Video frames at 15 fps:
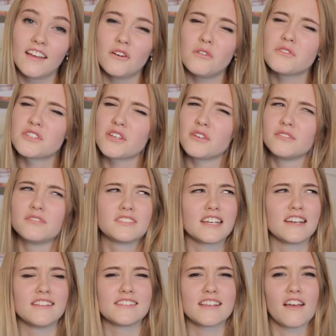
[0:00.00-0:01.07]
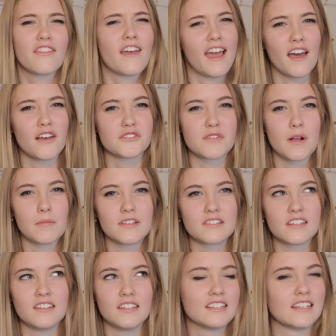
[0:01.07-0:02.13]
Also, turns out that house rabbits
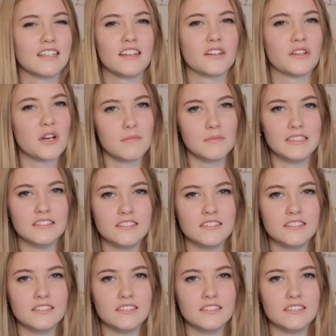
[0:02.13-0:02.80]
are a little uncommon.